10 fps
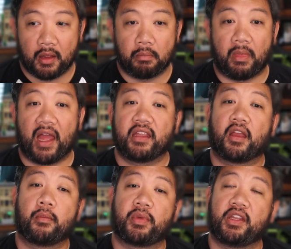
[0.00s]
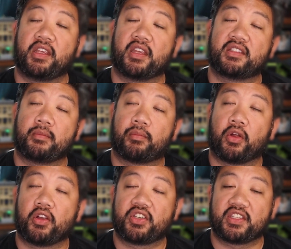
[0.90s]
my company isn't
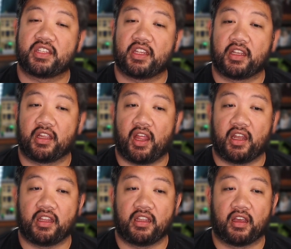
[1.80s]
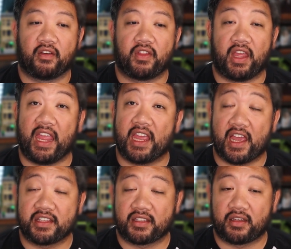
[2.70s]
purchasing any of the
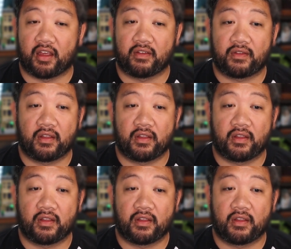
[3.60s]
AI stuff.